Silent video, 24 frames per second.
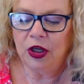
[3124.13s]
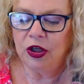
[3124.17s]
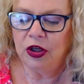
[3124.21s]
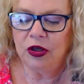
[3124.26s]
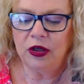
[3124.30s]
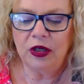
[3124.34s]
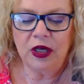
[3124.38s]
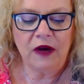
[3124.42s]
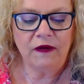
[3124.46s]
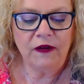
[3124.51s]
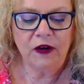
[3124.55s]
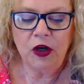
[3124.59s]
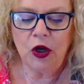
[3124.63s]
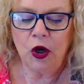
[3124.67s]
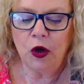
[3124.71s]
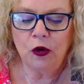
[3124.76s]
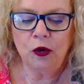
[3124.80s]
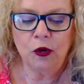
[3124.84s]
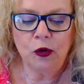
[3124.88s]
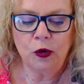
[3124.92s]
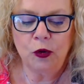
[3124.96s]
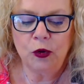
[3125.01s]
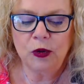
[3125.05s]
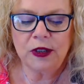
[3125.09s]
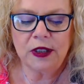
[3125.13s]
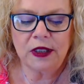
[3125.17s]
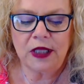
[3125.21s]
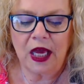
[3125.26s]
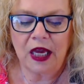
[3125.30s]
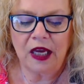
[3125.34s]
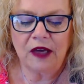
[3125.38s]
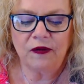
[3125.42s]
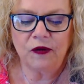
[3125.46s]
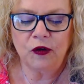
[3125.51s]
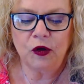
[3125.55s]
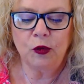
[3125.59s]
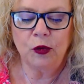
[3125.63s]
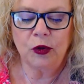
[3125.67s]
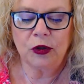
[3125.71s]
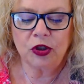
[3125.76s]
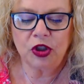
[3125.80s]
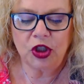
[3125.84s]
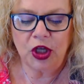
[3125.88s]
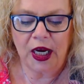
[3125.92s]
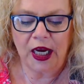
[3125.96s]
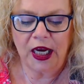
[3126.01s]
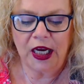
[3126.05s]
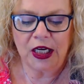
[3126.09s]
You never know whose life you will
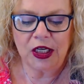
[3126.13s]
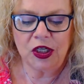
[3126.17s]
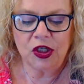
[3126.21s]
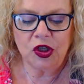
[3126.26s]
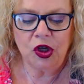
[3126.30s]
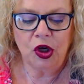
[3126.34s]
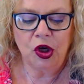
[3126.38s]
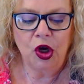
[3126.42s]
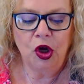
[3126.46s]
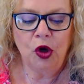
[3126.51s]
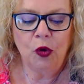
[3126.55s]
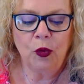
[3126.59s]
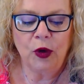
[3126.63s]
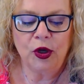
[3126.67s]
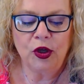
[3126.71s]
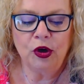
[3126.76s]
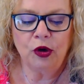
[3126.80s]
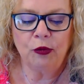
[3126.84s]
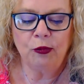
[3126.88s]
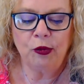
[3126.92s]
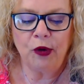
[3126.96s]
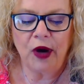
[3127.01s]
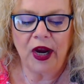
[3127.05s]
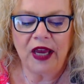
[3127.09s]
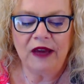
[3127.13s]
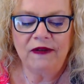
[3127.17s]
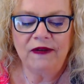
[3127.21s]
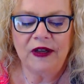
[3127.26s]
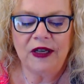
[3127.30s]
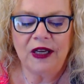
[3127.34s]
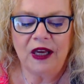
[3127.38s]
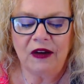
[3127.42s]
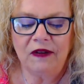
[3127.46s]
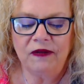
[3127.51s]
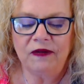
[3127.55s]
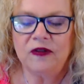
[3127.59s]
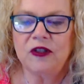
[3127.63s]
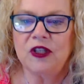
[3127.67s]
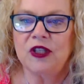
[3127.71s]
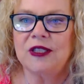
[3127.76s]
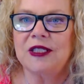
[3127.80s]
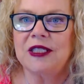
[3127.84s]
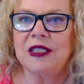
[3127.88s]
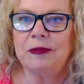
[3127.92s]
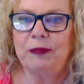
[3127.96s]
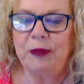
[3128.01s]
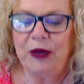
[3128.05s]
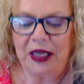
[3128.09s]
change when you're brave enough to
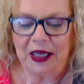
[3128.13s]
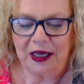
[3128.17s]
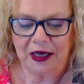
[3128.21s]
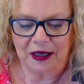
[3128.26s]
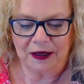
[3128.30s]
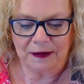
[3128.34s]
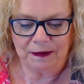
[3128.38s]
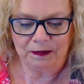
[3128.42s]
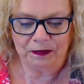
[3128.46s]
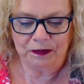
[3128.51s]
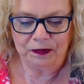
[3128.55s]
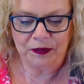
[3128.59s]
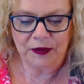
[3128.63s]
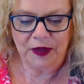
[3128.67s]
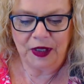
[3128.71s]
speak it.